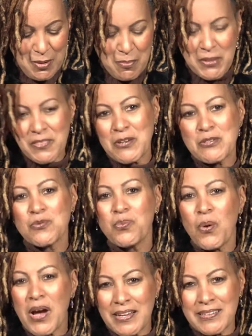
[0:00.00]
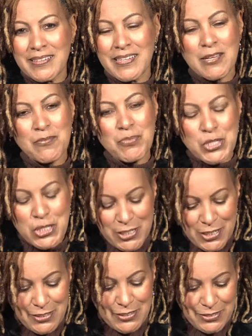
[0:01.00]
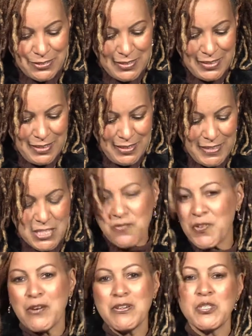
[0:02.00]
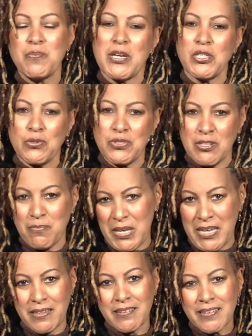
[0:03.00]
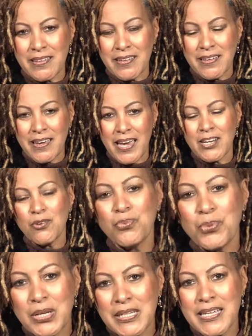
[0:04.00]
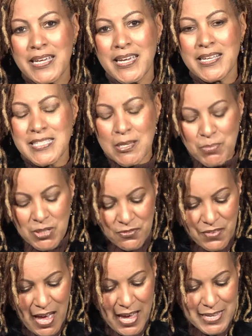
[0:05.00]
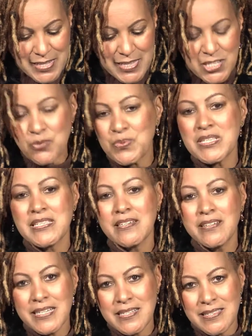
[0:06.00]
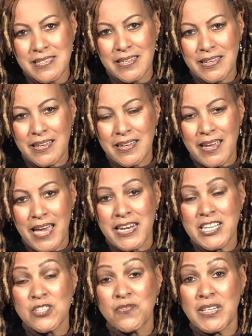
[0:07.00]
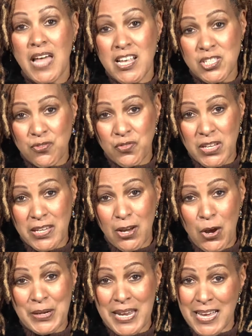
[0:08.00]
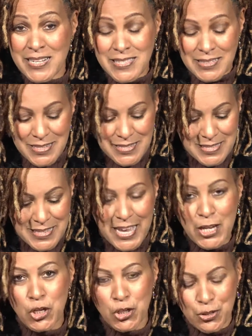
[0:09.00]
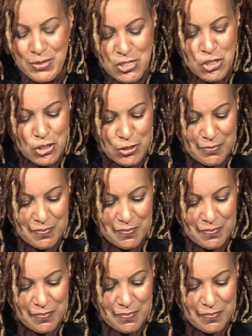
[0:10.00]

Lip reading: but there's one in particular that's very special to me, and it really exemplifies his resilience and his philosophy on excellence and courage.